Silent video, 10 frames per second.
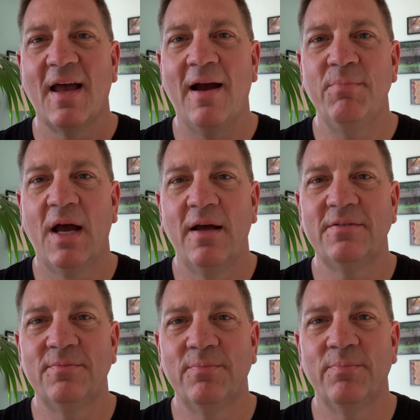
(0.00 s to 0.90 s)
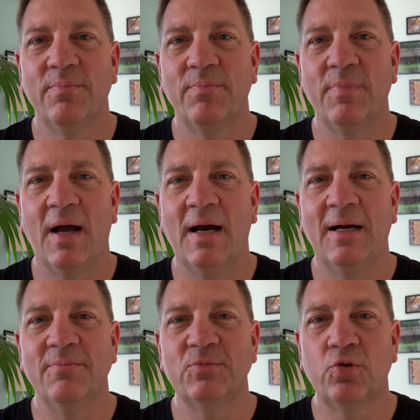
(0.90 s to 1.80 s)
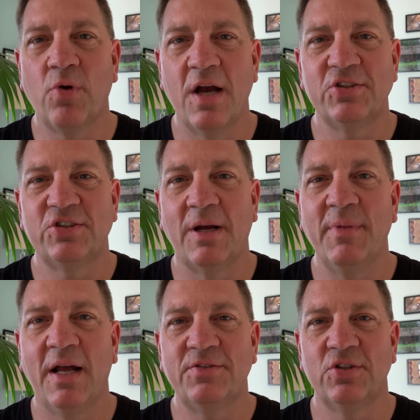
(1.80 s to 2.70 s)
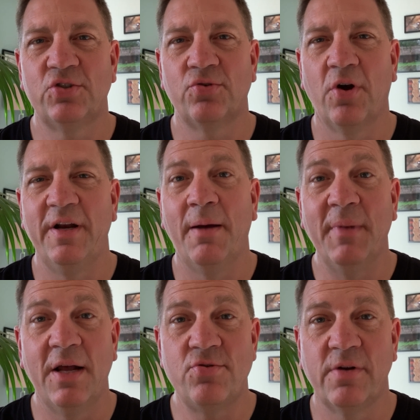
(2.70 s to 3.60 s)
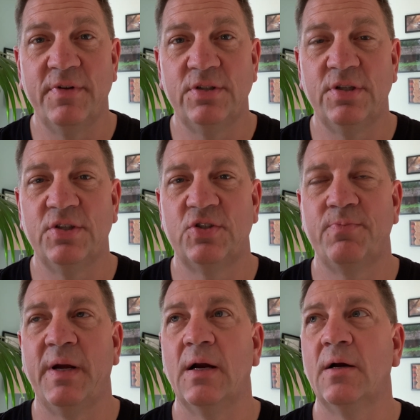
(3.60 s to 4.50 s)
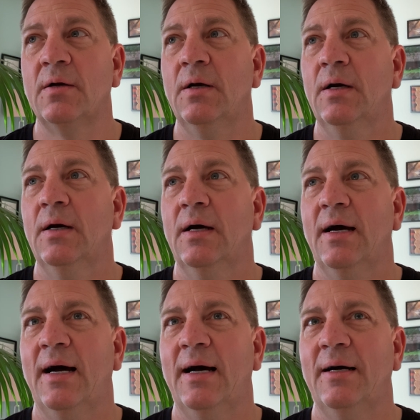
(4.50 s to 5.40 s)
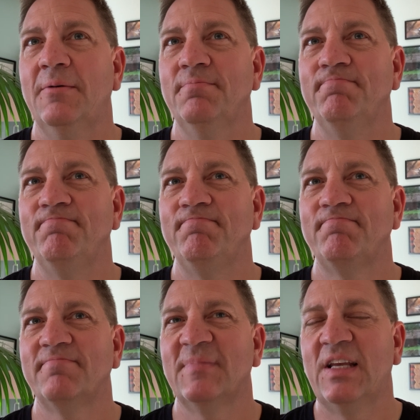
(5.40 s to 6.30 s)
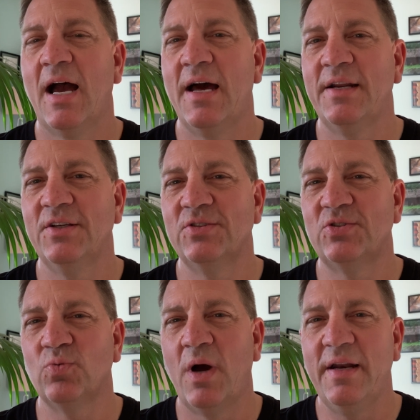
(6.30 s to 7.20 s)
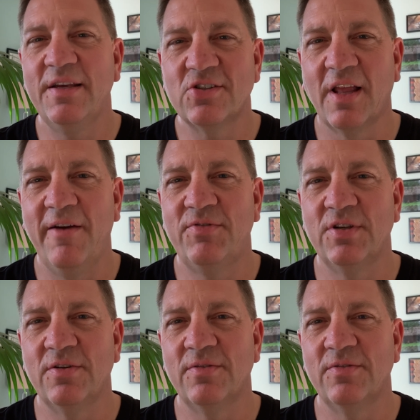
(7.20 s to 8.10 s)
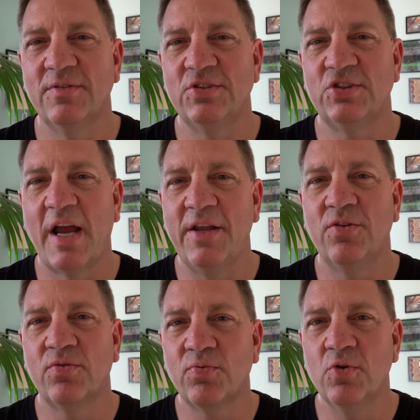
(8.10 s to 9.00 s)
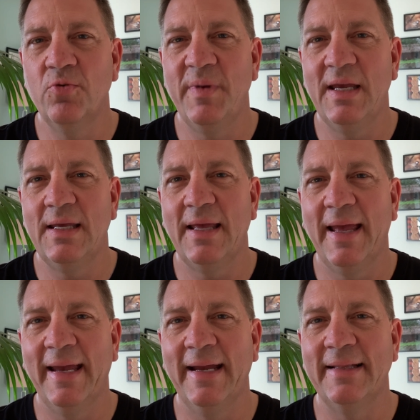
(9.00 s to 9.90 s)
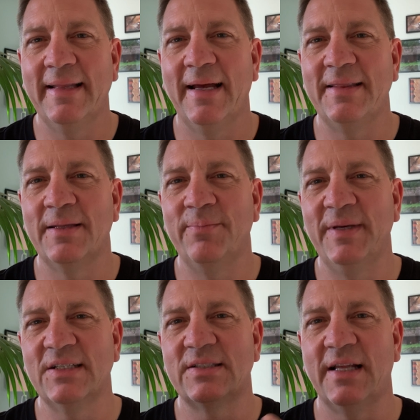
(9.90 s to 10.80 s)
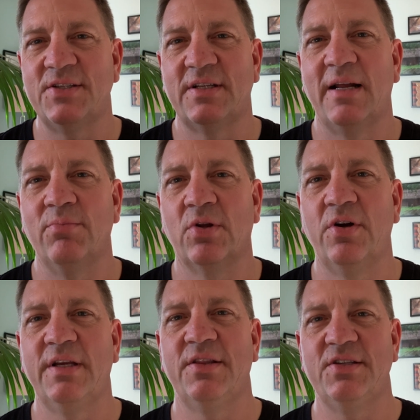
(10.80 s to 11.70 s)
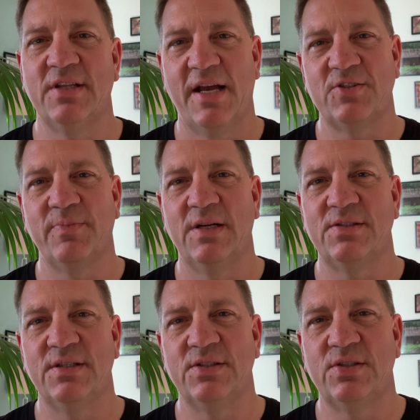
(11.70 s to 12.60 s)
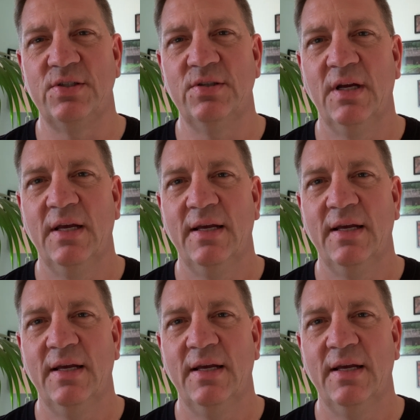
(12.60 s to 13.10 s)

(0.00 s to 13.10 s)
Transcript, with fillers: I'm not um, crushed. I'm not destroyed. I'm not driven to despair. Um, God is wanting his life to shine through me and that the biggest lesson I'm learning in these last months is to